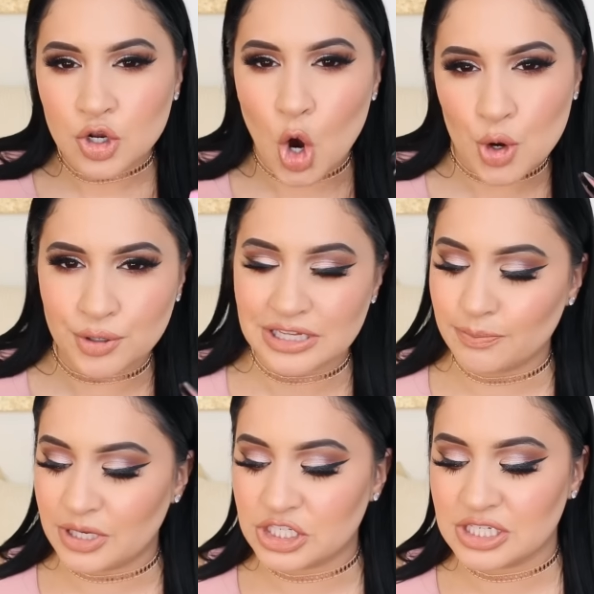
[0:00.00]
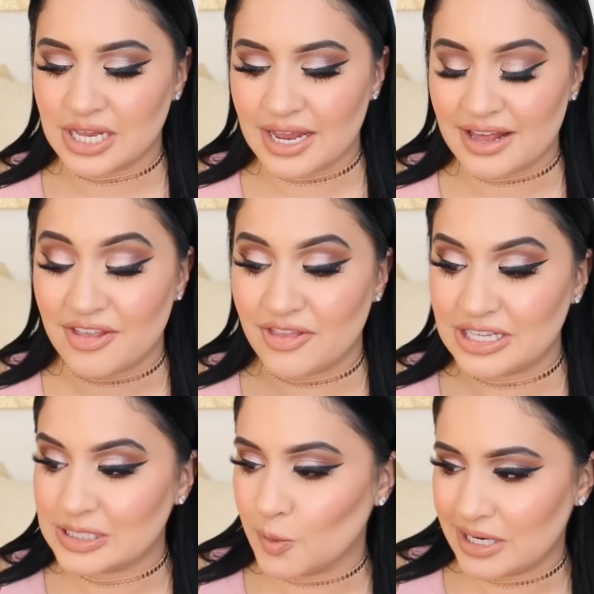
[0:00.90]
corally peachy side and then
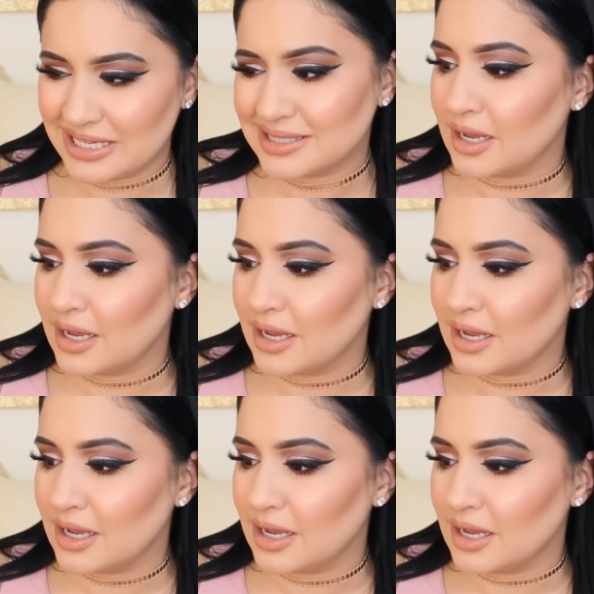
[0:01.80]
this one is